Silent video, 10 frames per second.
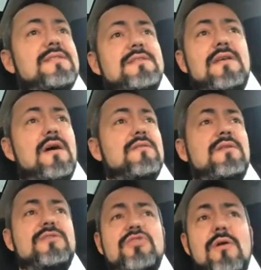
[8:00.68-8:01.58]
the other
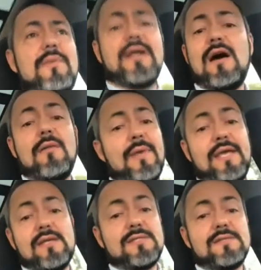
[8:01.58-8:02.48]
German car
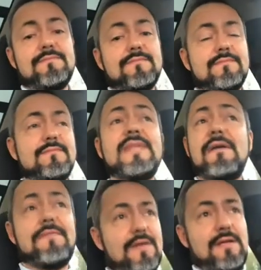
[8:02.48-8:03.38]
makers.
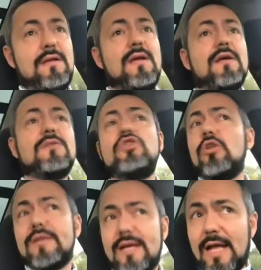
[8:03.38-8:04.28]
Definitely.
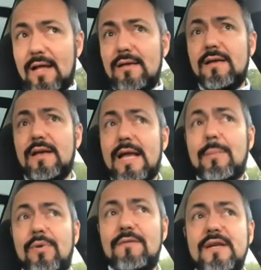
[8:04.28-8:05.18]
Not a
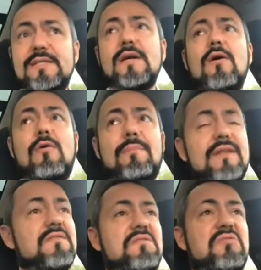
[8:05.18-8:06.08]
couple of years ago,
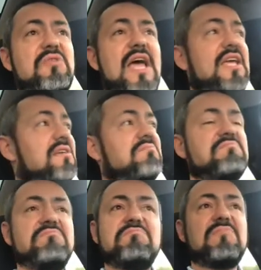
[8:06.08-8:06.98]
but today,
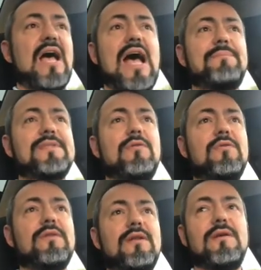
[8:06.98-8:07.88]

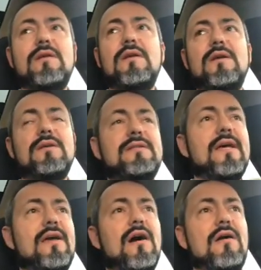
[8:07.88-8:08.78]
absolutely,
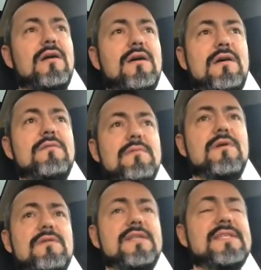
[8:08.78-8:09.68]
they are
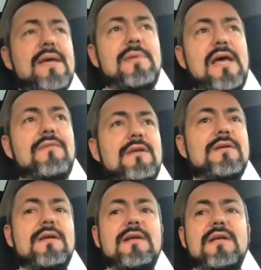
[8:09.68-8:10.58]
on the same level.
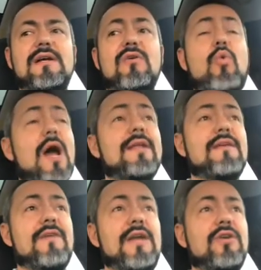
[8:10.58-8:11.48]

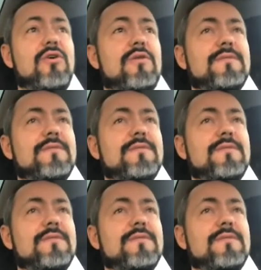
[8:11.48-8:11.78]
Quality very good.